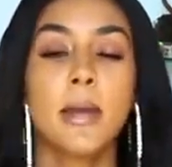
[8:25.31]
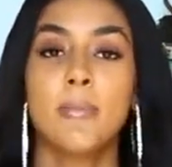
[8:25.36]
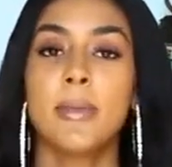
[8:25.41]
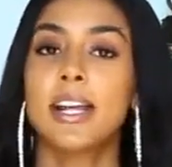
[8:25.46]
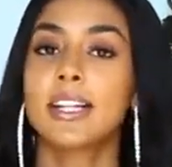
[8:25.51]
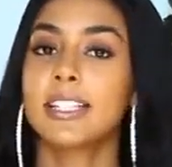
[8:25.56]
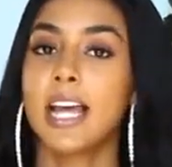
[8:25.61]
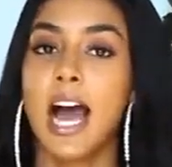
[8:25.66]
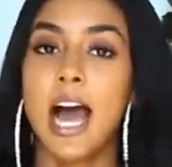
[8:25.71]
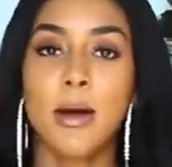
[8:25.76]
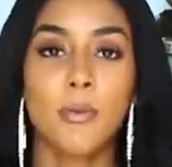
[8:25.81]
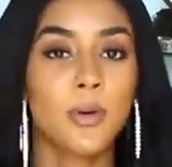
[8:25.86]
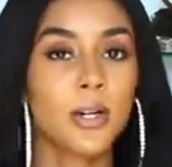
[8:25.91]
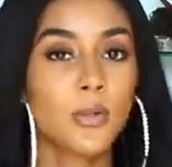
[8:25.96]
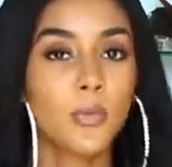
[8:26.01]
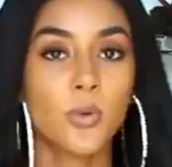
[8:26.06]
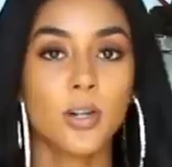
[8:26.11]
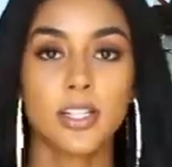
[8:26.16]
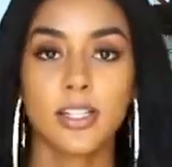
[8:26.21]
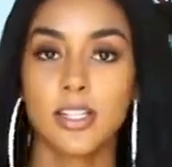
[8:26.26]
because I
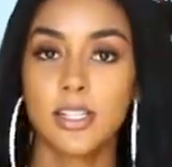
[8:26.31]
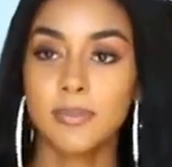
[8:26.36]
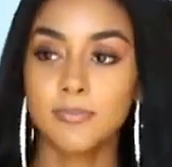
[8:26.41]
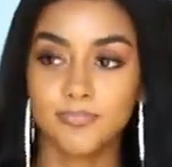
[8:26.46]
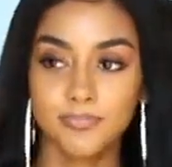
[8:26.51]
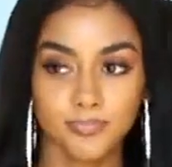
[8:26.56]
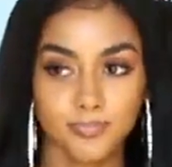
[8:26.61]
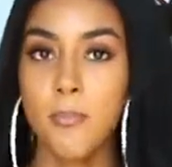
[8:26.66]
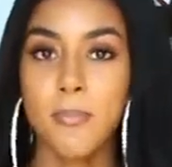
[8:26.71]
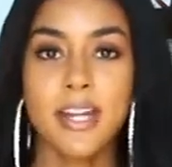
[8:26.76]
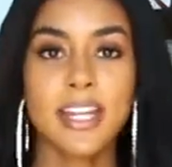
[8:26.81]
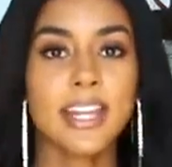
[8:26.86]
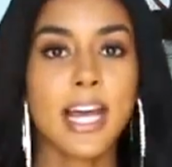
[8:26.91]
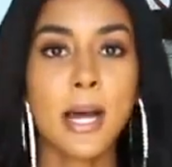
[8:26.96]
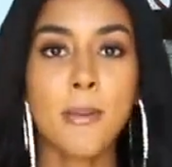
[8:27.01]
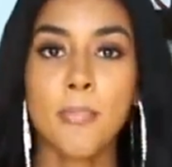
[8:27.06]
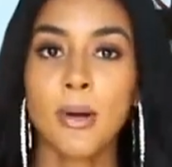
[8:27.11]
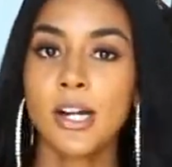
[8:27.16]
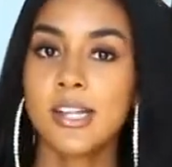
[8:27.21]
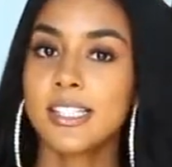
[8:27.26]
wouldn't want to be
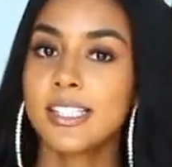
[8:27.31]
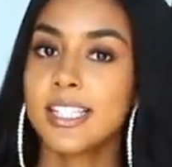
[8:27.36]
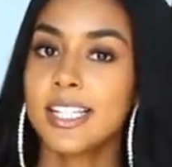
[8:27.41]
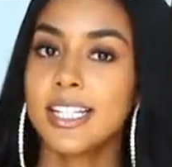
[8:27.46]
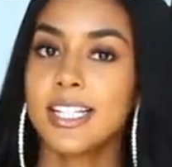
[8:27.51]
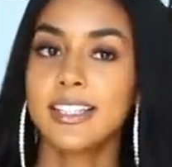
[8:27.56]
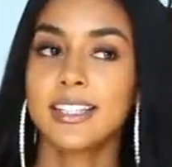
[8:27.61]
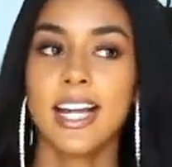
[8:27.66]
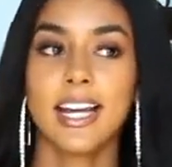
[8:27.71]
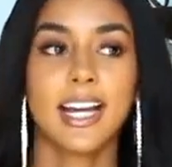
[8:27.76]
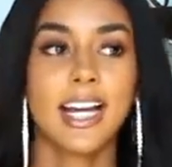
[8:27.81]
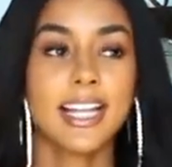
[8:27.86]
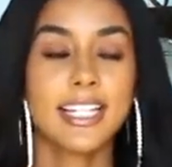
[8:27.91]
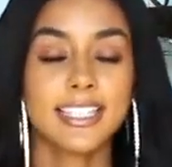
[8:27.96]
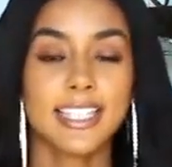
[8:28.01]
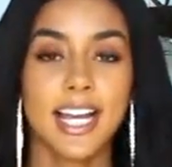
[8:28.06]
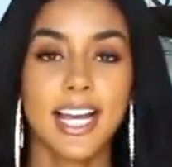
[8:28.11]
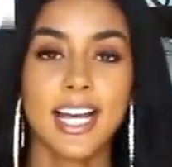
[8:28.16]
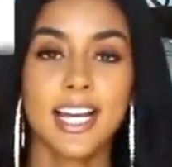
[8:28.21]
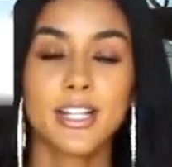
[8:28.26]
that person, like
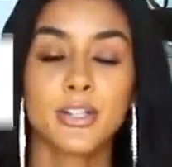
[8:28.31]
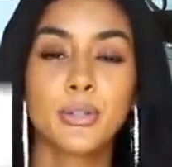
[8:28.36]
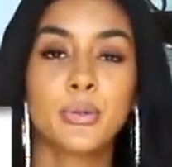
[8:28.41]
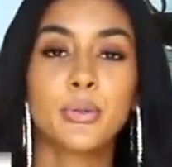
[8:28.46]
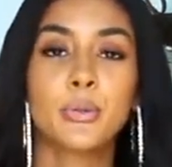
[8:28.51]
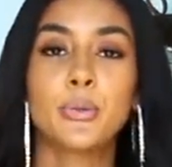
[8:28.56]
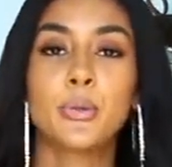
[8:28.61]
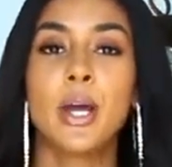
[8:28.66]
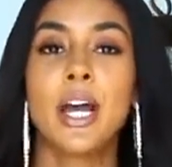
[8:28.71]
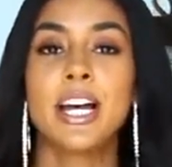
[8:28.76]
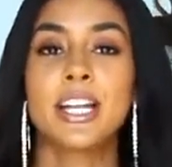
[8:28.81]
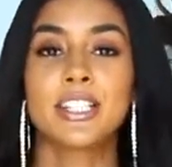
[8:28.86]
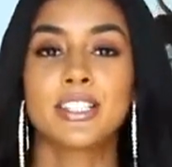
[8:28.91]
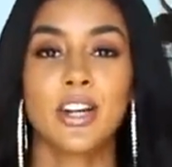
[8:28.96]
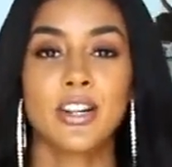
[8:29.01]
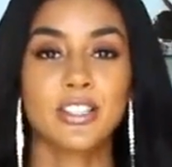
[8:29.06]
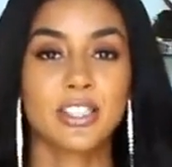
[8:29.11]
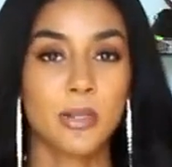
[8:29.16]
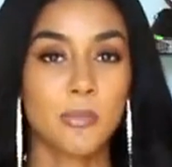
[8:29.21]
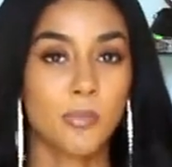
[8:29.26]
I said, who
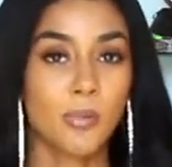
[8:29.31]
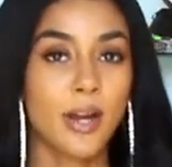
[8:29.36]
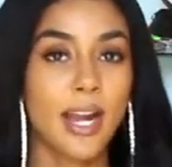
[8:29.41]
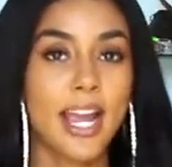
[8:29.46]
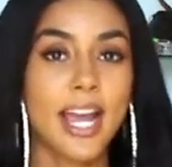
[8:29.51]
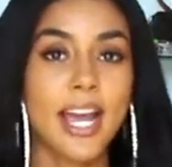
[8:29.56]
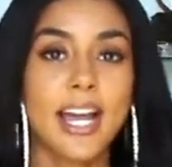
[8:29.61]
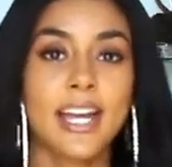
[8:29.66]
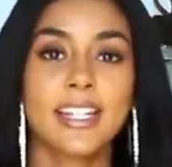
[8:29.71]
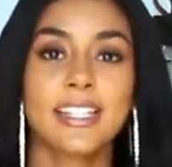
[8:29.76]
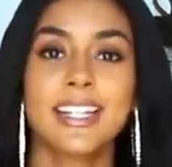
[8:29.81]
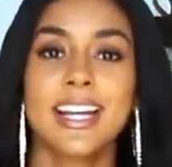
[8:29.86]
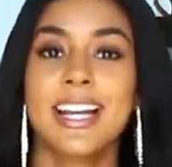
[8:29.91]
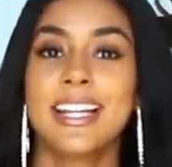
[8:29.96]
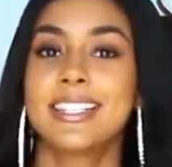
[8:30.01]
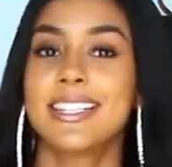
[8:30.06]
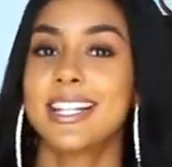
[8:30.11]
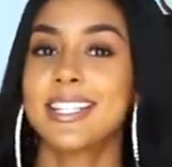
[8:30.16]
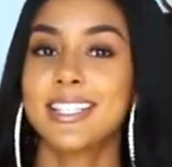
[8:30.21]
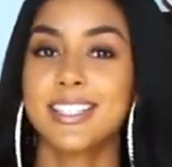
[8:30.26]
starts a brand,
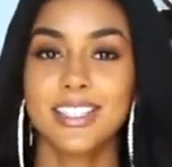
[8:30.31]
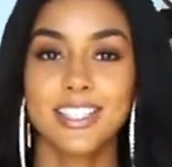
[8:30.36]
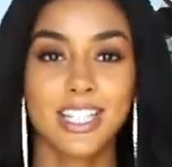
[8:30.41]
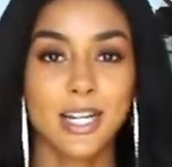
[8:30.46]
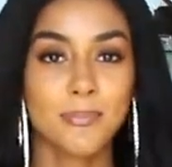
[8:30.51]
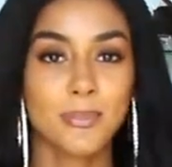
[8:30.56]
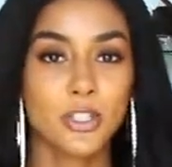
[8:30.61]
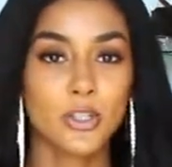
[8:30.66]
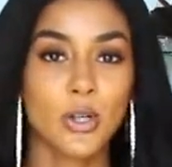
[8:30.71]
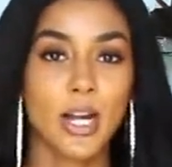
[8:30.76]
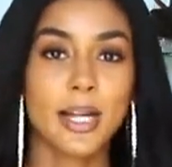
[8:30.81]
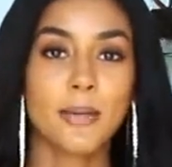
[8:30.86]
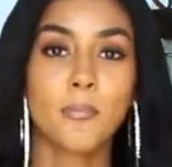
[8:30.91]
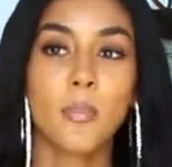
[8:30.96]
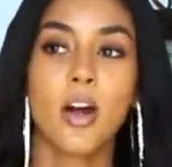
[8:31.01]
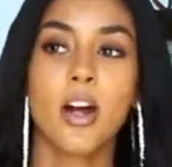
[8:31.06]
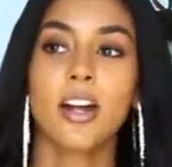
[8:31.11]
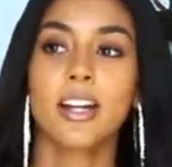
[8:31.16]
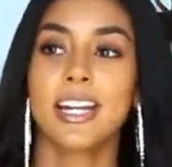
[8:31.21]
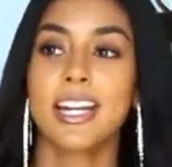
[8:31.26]
doesn't look up the
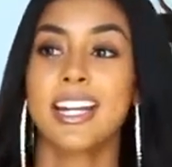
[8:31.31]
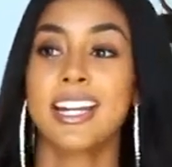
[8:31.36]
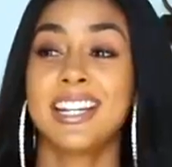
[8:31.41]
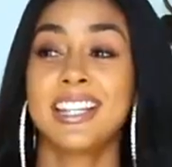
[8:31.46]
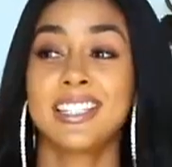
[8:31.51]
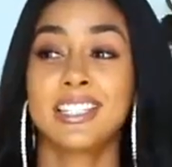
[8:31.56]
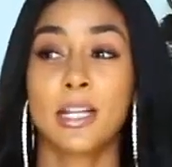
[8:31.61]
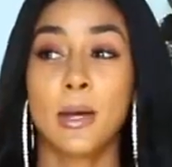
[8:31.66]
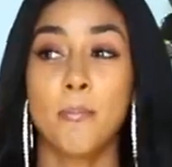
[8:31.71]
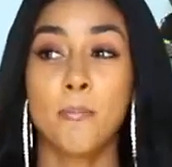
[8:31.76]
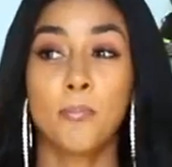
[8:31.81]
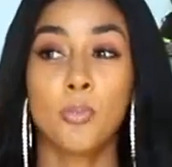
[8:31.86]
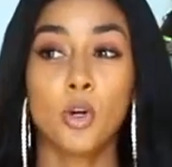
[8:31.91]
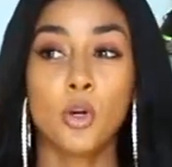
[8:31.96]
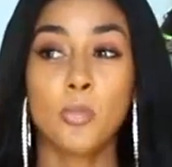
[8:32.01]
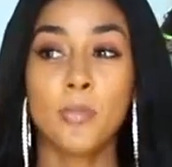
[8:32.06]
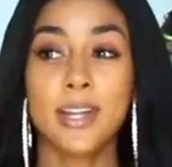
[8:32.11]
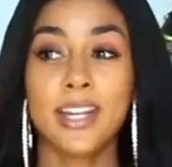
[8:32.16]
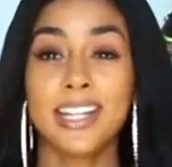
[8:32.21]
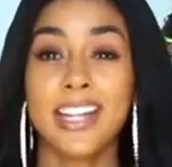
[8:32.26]
trademark, it ends up
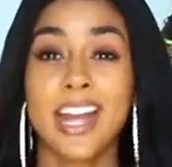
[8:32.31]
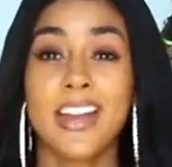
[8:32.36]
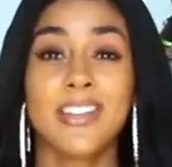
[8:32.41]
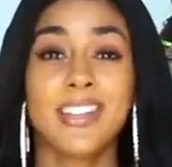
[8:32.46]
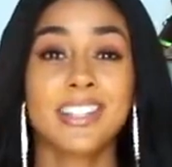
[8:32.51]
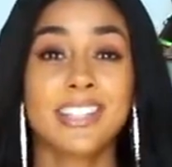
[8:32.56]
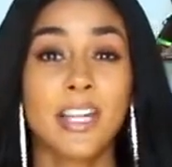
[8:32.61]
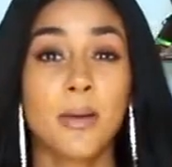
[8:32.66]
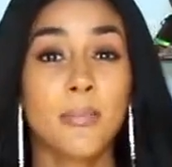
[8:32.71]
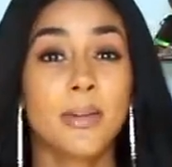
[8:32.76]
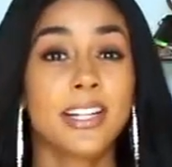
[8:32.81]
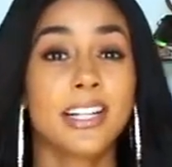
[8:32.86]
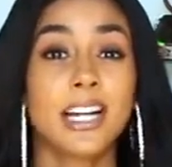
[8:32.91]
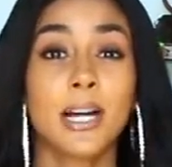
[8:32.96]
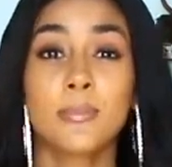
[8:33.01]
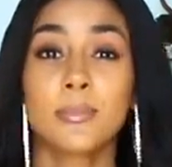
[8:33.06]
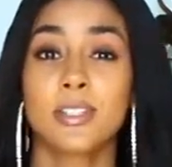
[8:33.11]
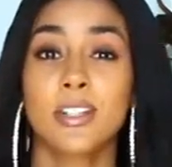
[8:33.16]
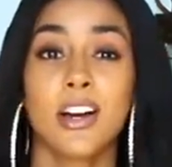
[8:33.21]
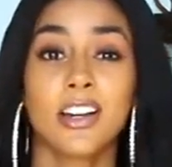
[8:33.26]
booming, and then somebody
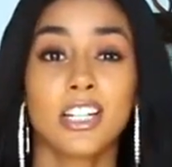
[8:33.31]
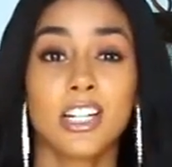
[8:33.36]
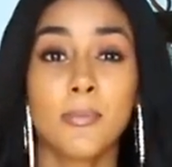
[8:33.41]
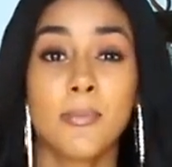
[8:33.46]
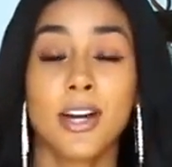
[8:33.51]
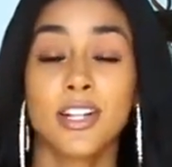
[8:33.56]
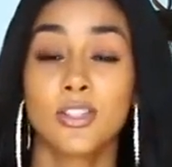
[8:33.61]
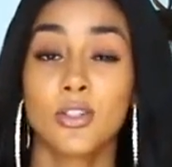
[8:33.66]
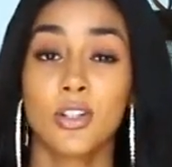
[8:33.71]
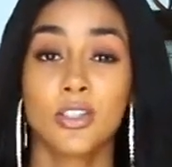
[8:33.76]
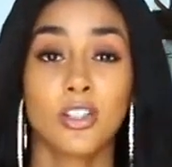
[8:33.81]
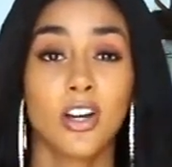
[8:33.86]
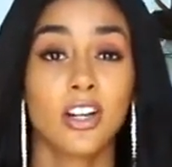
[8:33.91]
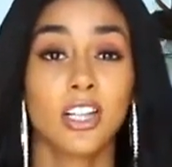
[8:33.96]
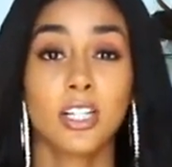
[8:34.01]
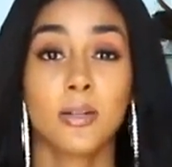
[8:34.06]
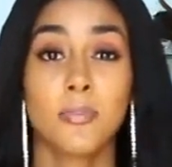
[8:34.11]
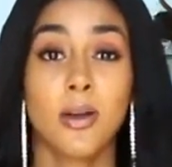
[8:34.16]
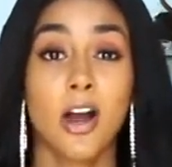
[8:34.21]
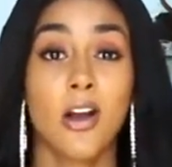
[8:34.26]
comes knocking on my door
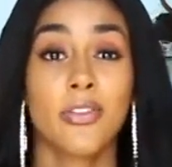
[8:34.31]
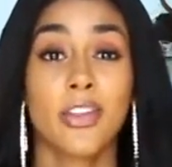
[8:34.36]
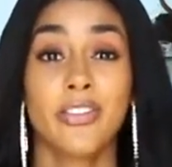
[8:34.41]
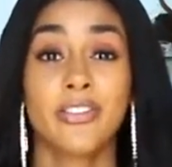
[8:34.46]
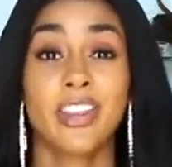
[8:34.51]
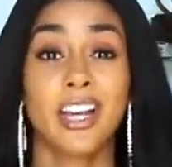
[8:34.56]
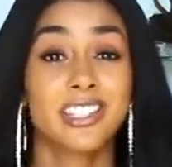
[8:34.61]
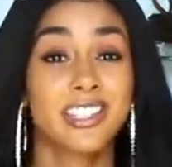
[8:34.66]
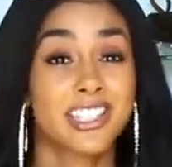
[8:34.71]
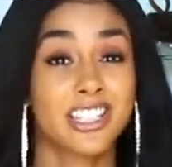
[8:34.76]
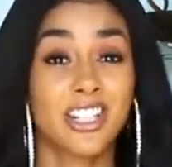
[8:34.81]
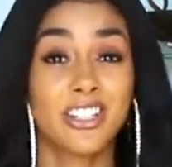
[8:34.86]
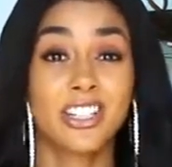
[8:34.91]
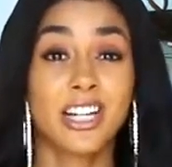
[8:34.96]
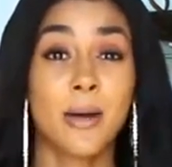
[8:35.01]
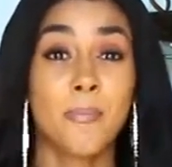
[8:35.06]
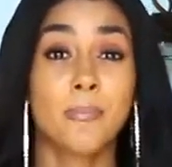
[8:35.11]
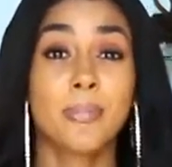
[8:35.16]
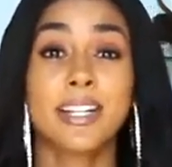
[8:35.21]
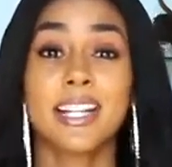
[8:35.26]
talking about that that's their
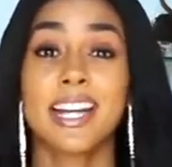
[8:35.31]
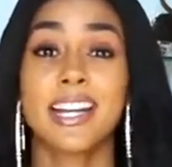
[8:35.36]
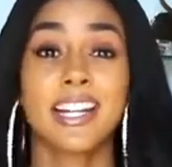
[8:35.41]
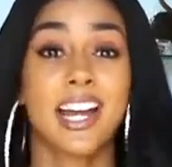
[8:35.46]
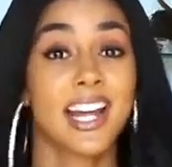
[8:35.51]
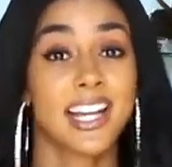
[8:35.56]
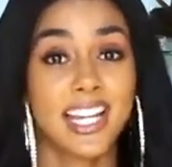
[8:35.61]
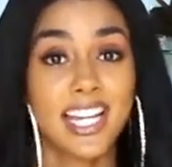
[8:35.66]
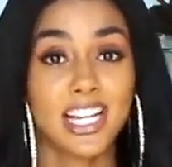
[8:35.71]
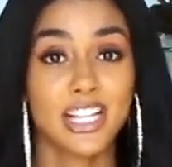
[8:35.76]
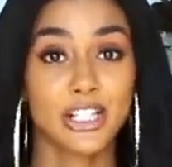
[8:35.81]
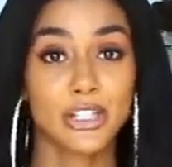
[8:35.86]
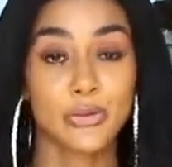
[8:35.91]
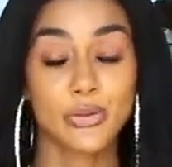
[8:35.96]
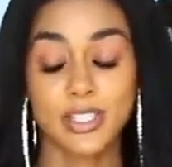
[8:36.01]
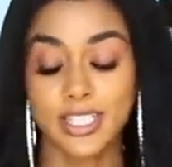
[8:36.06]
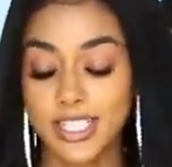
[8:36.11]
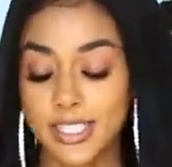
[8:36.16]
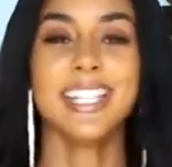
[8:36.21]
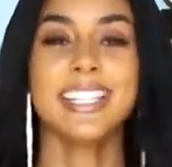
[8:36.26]
company and I can't
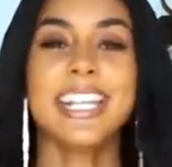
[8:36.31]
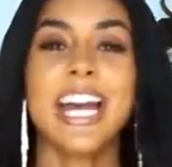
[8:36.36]
use it.